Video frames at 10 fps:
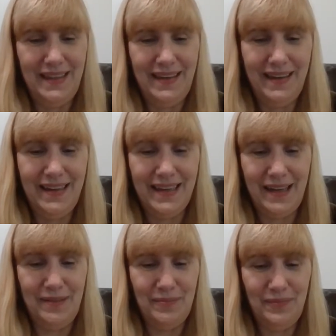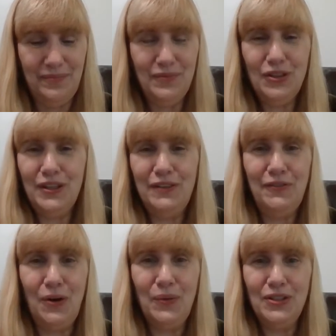and I'm looking
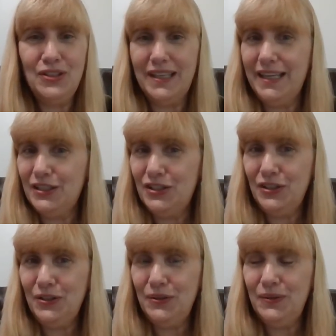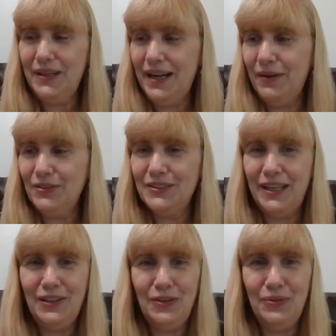forward to kit two, and I will
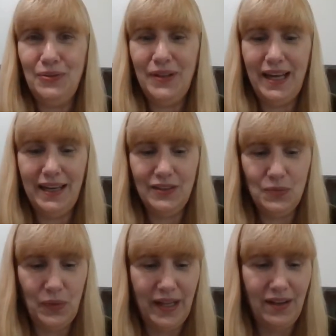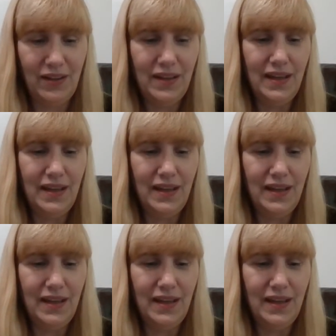take you through that as well.